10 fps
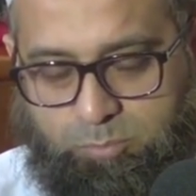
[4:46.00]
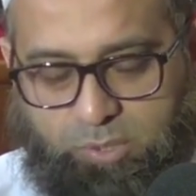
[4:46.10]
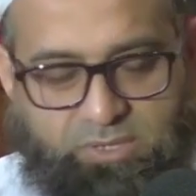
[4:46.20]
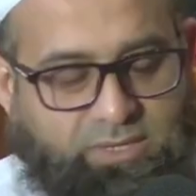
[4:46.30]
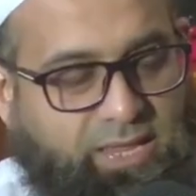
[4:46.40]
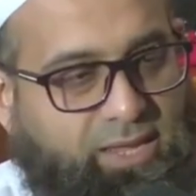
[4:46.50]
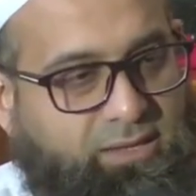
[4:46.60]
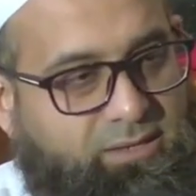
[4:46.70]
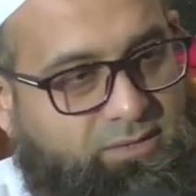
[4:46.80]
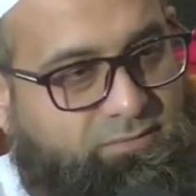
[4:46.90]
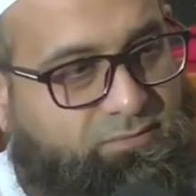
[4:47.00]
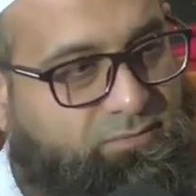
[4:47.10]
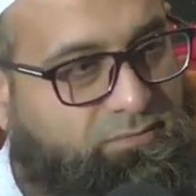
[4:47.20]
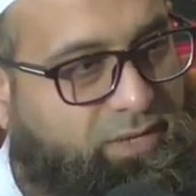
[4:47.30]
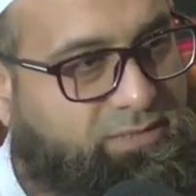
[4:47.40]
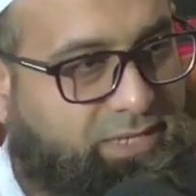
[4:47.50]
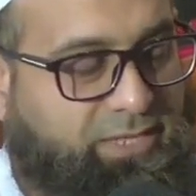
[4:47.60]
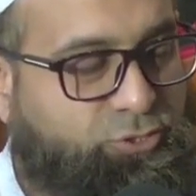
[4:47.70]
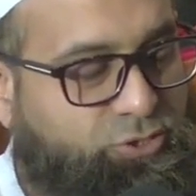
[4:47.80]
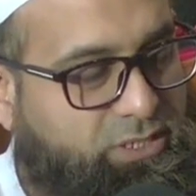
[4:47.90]
put negative
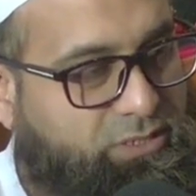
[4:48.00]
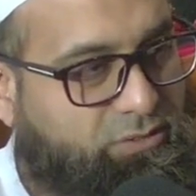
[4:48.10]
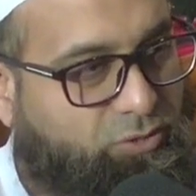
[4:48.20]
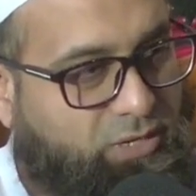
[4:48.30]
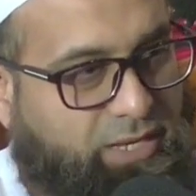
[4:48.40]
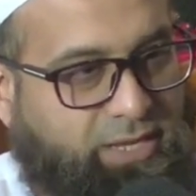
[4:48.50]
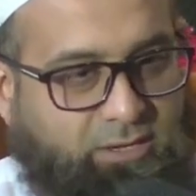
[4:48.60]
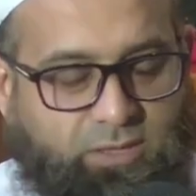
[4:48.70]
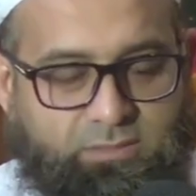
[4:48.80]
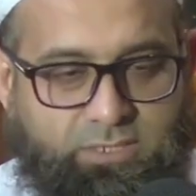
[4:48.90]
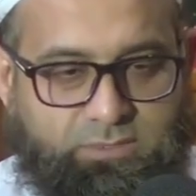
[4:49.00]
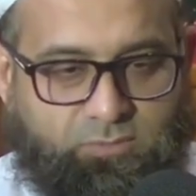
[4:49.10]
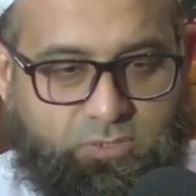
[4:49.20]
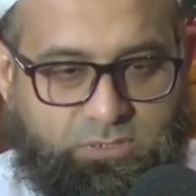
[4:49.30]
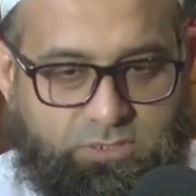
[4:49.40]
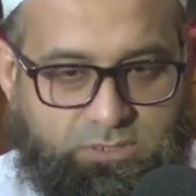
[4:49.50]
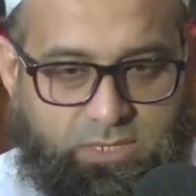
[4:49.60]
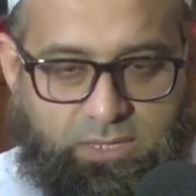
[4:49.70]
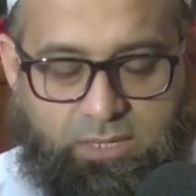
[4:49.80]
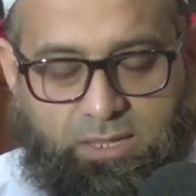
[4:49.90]
attention or light on these verses.
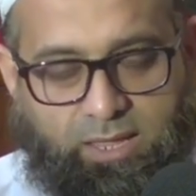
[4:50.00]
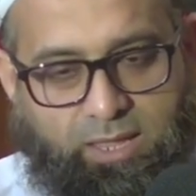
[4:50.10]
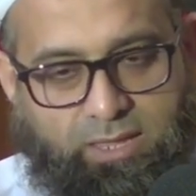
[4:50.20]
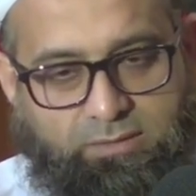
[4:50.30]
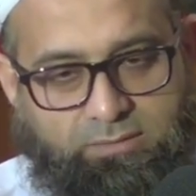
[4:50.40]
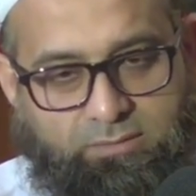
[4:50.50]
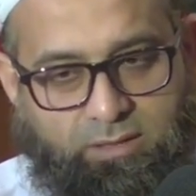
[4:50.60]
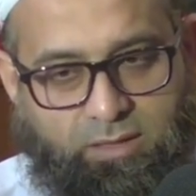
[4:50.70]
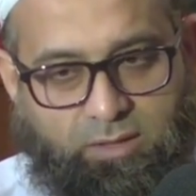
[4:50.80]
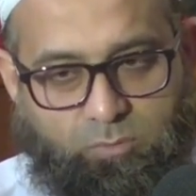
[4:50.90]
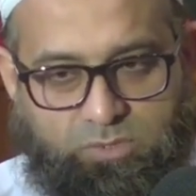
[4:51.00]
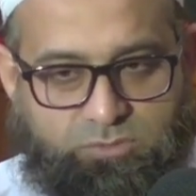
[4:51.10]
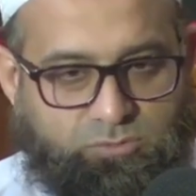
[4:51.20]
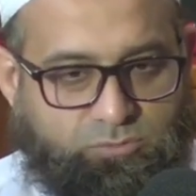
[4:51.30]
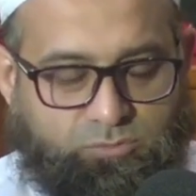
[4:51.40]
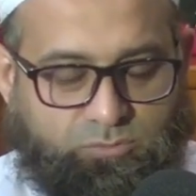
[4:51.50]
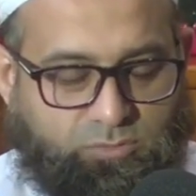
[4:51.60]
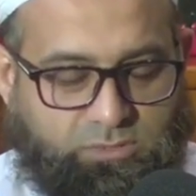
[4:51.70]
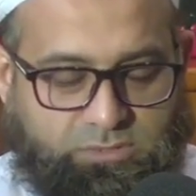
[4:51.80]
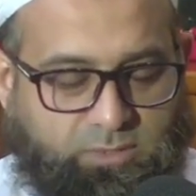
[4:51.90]
And uh, what do
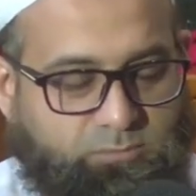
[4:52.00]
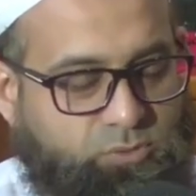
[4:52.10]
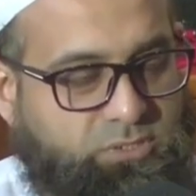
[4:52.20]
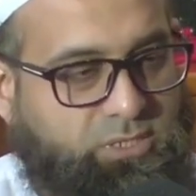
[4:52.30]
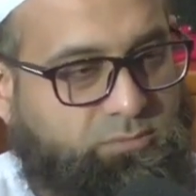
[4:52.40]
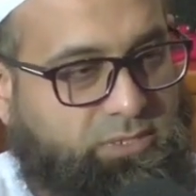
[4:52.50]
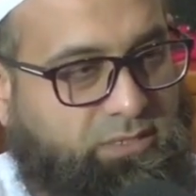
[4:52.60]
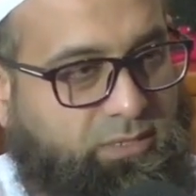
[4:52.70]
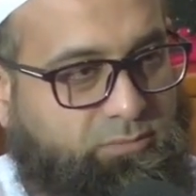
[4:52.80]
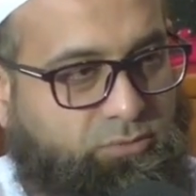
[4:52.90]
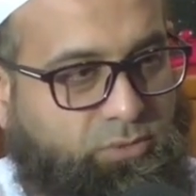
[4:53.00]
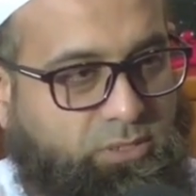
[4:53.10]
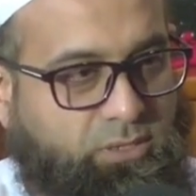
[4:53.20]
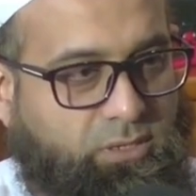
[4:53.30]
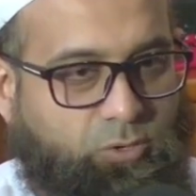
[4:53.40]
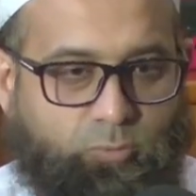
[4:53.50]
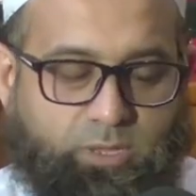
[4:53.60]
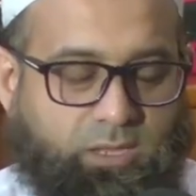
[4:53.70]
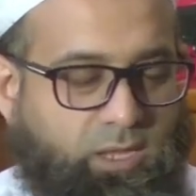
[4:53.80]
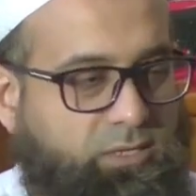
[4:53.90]
some Muslims end up doing? oh
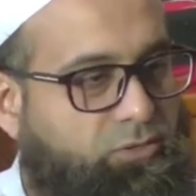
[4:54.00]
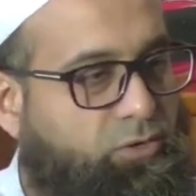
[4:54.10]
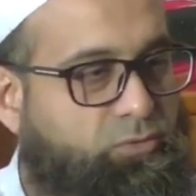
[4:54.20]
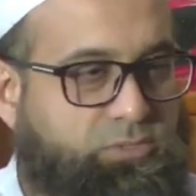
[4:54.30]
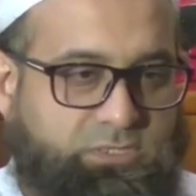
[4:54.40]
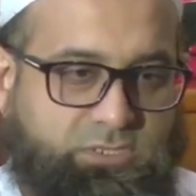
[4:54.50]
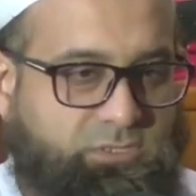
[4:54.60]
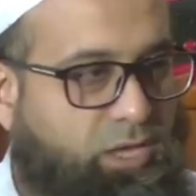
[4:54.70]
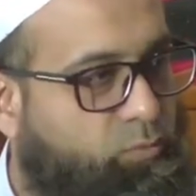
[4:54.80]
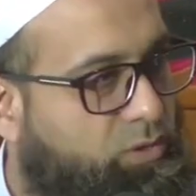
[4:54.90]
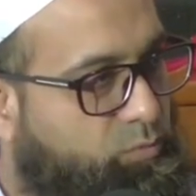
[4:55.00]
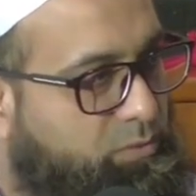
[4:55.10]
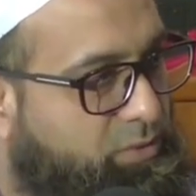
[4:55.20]
my god no this is not what we